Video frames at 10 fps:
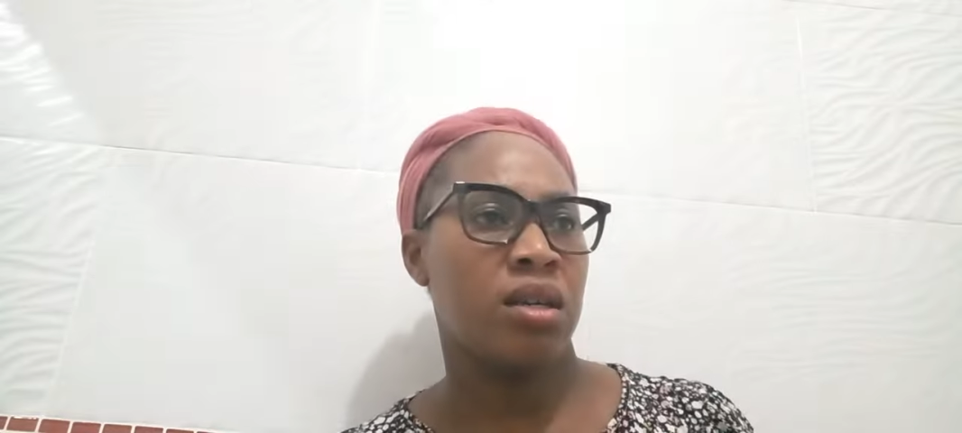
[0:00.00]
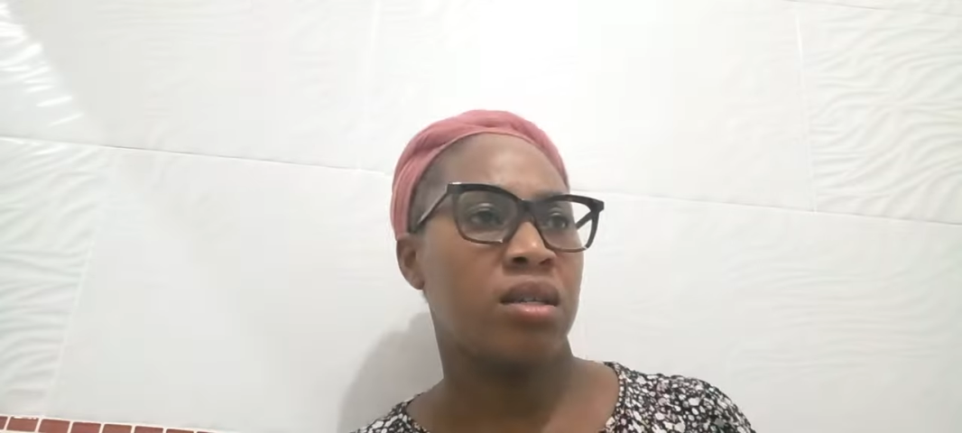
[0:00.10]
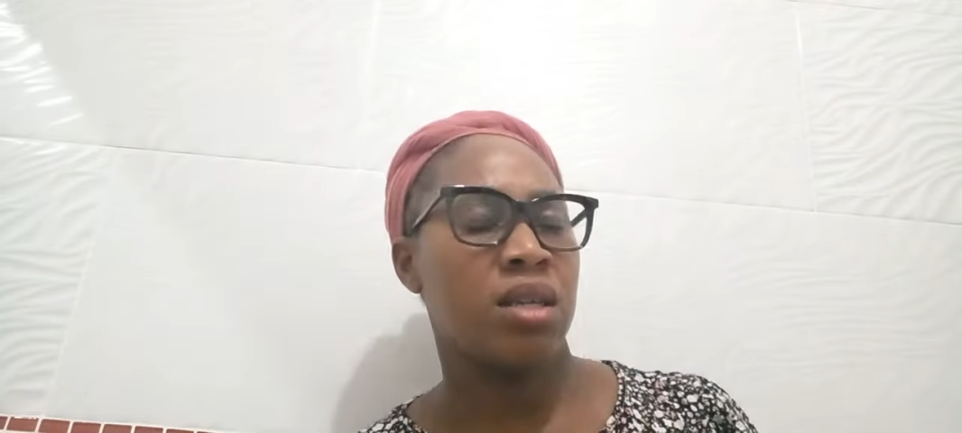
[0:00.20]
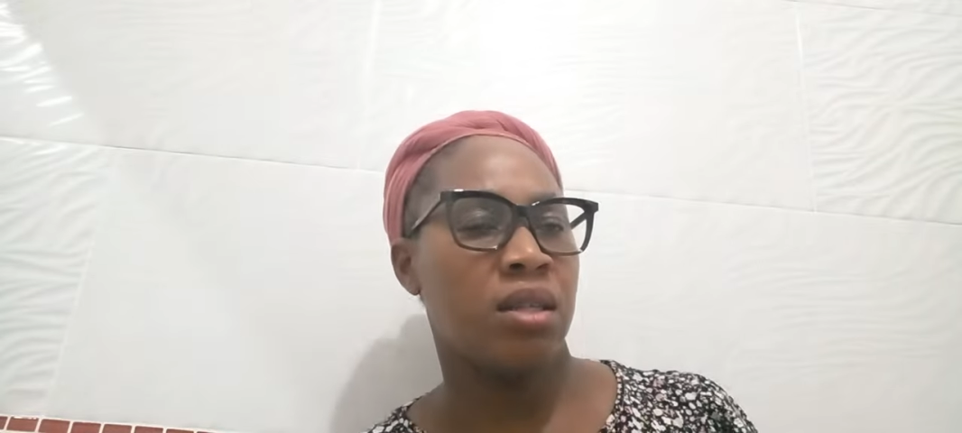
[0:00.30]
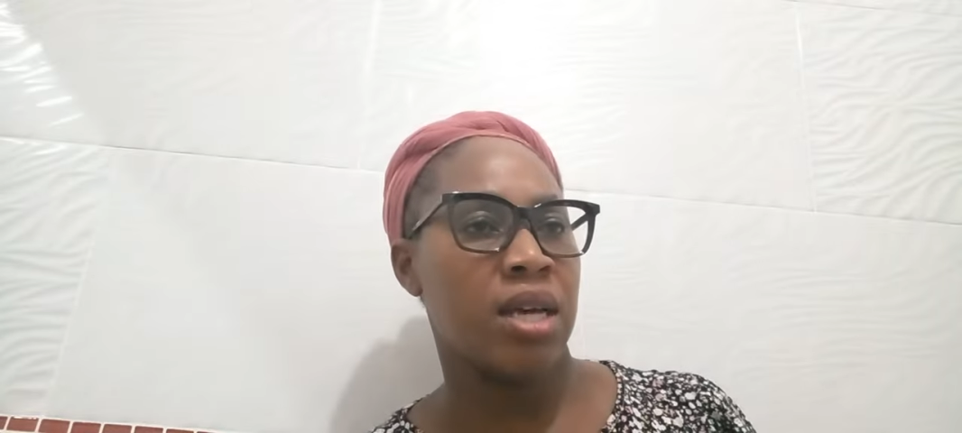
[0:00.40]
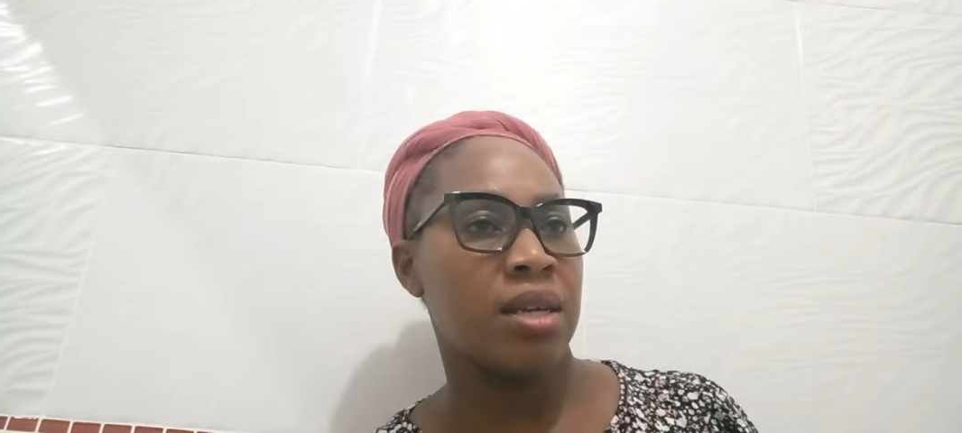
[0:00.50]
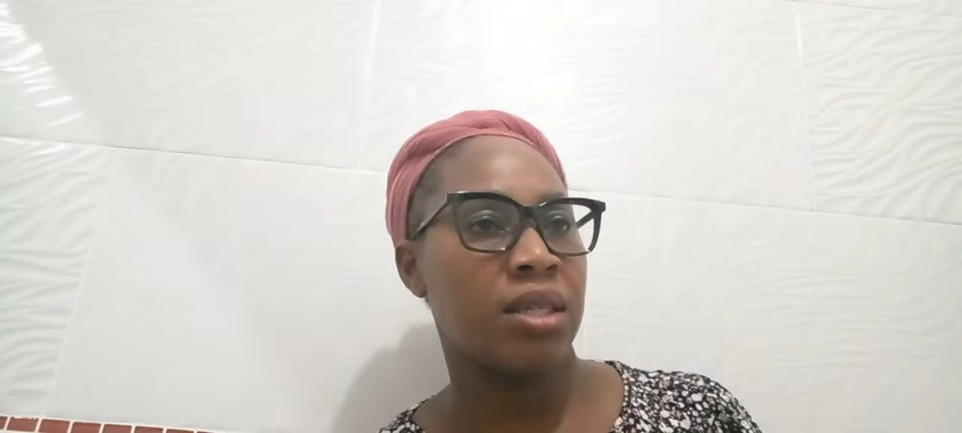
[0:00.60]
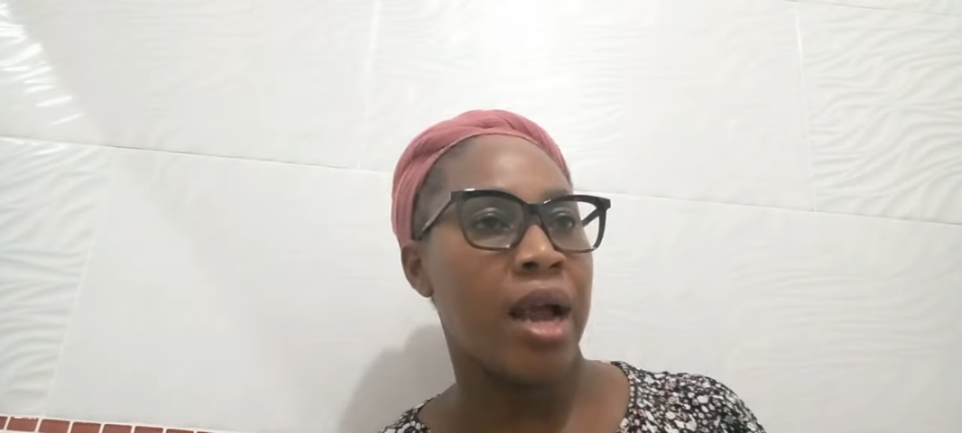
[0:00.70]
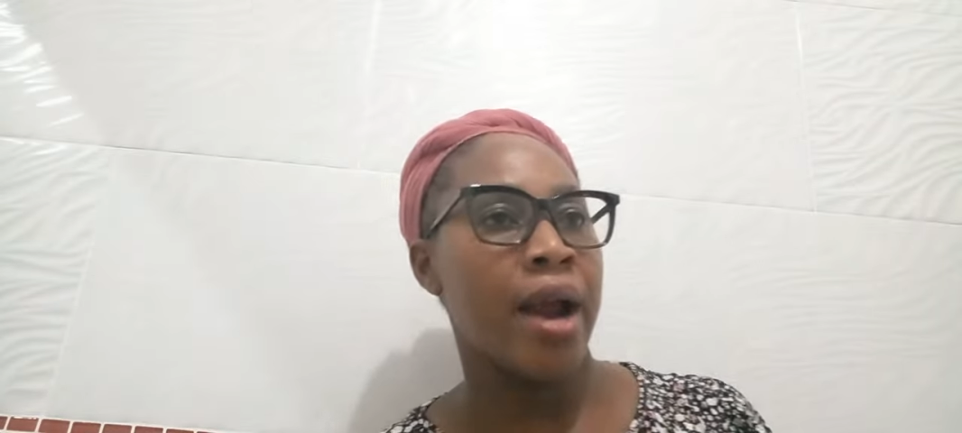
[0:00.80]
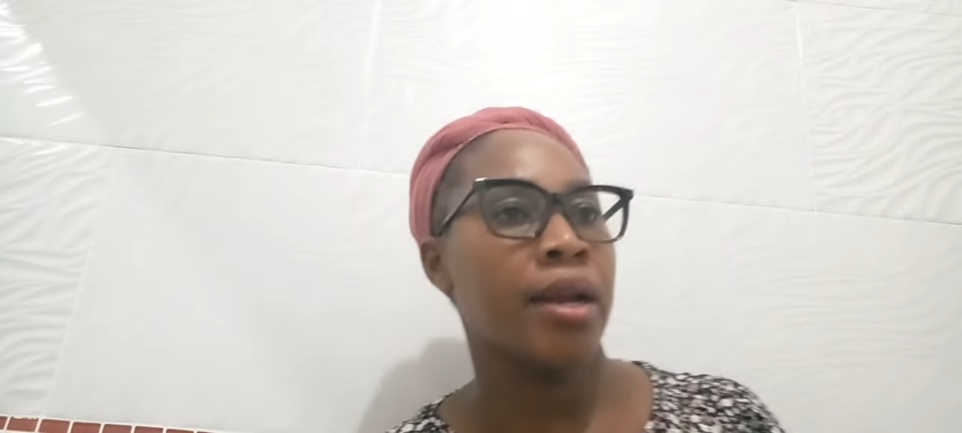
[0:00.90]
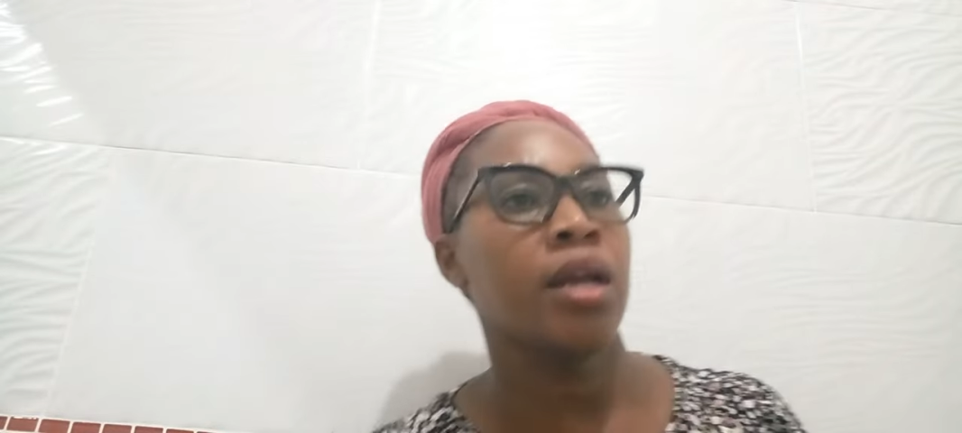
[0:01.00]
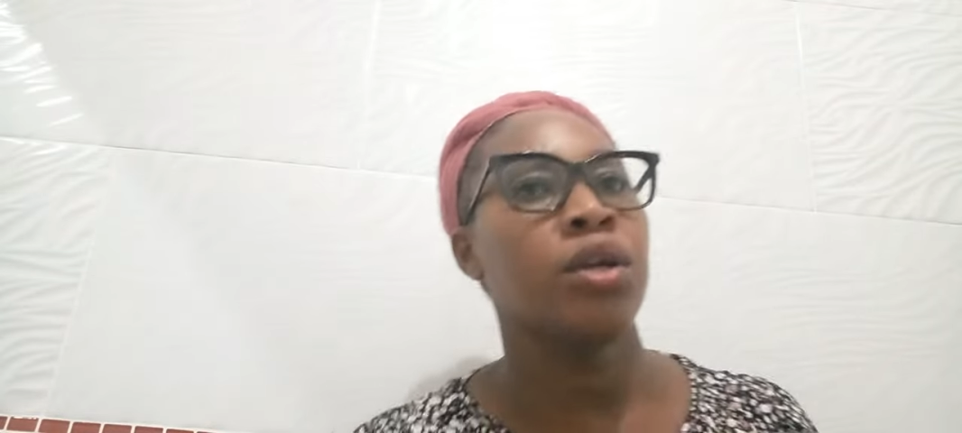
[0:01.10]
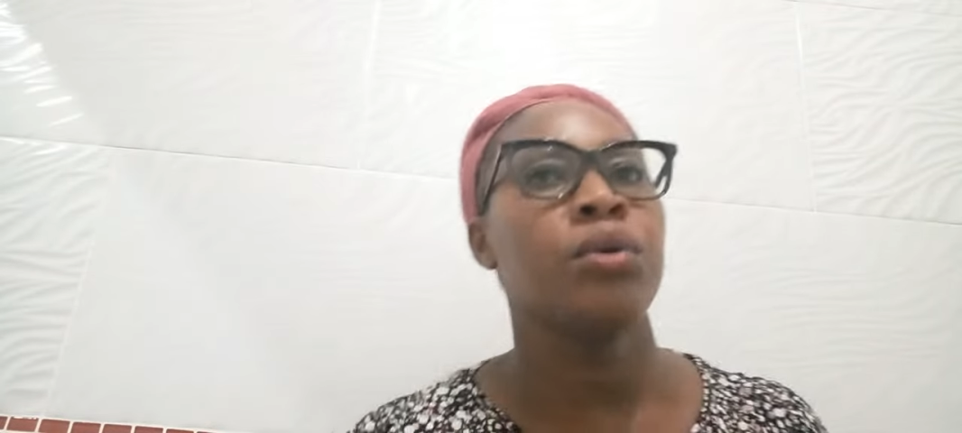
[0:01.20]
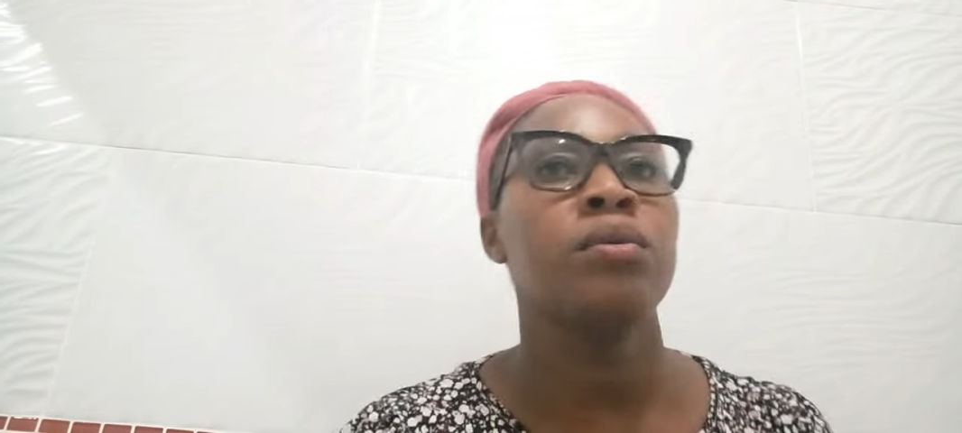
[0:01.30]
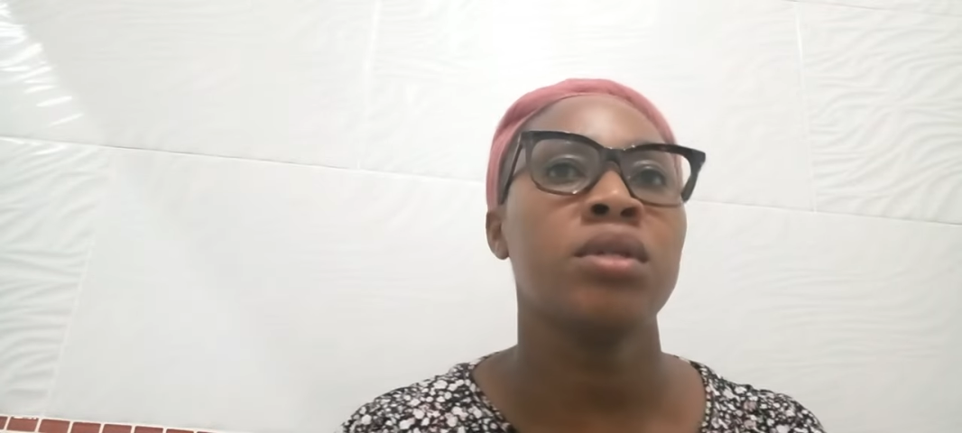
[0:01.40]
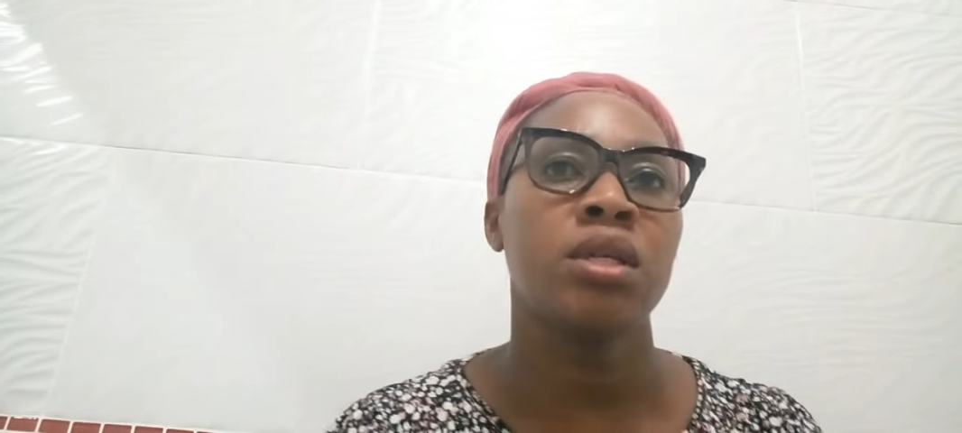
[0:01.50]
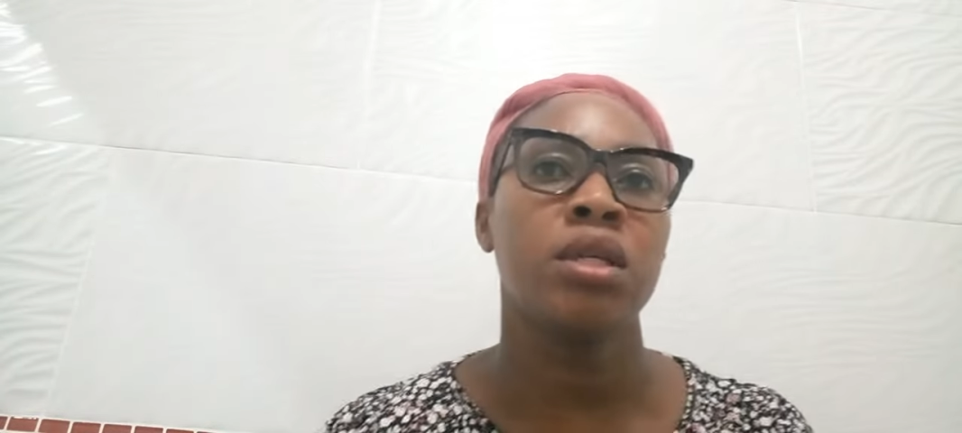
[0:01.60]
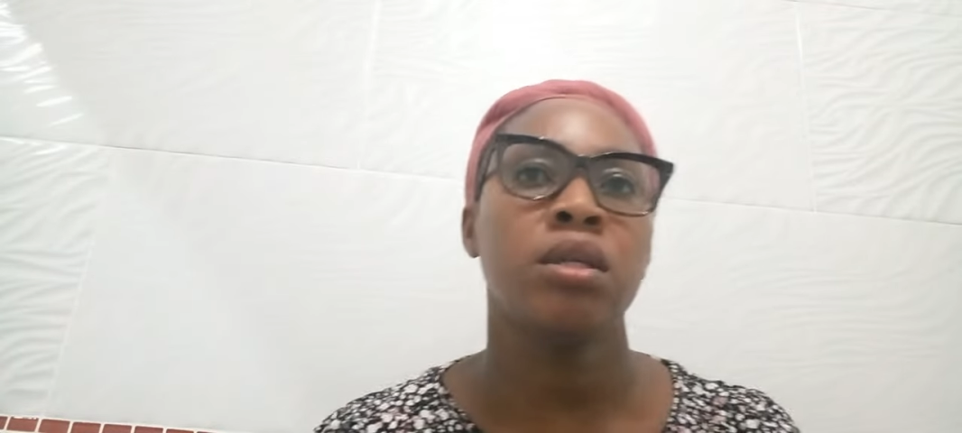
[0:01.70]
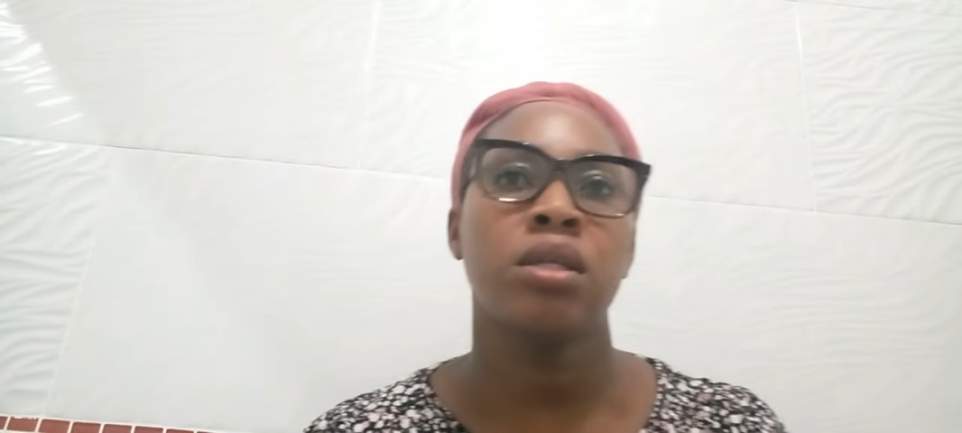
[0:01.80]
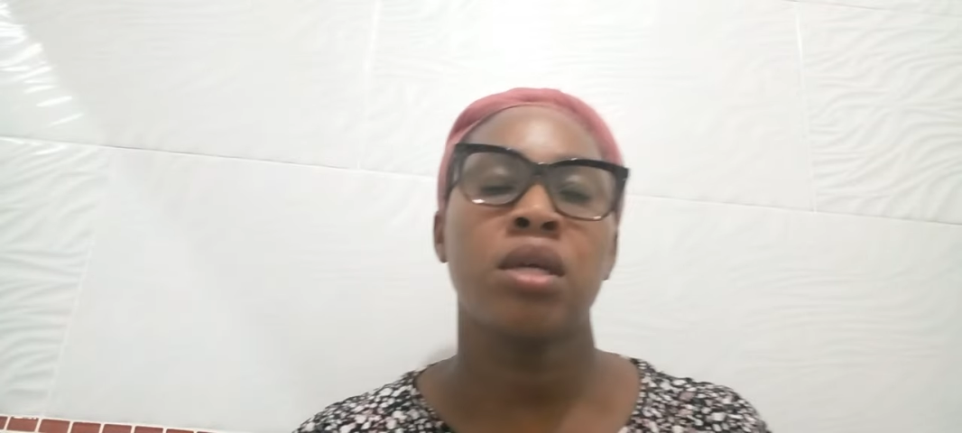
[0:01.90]
since I started
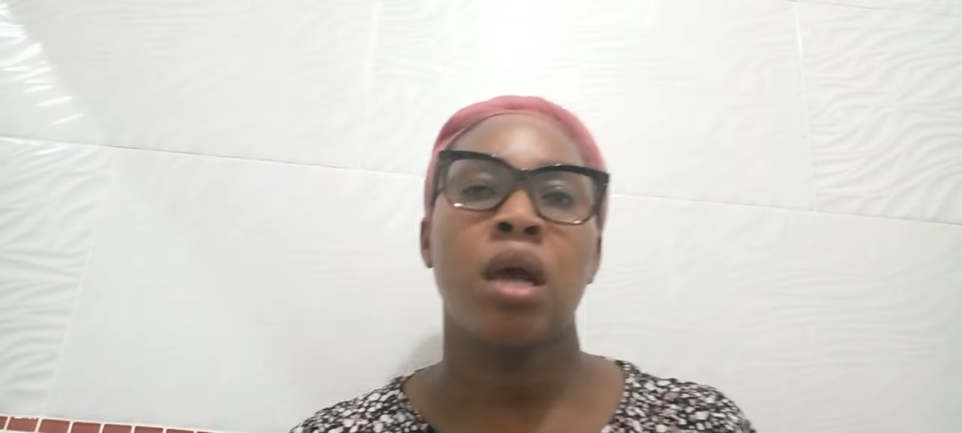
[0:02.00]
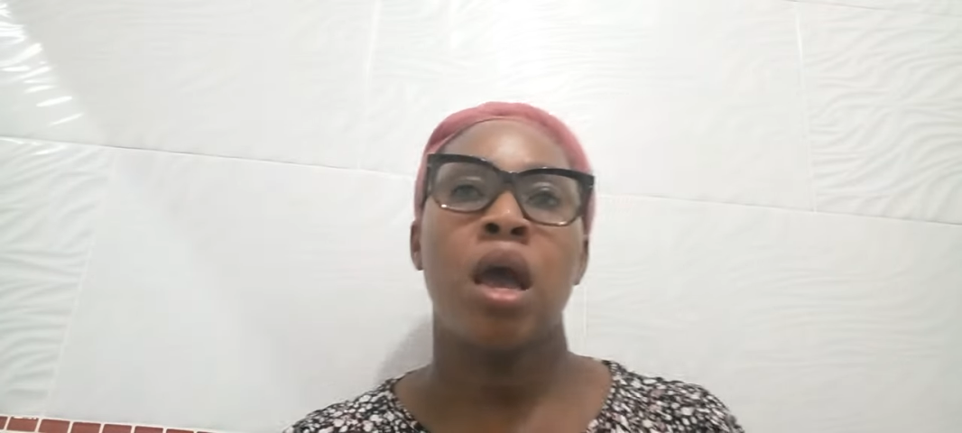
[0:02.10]
using it,